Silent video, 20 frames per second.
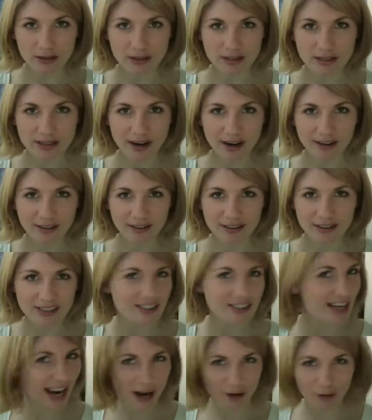style
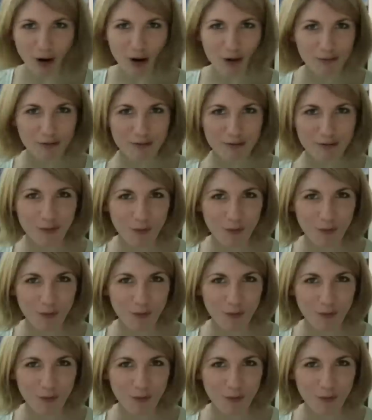stare off,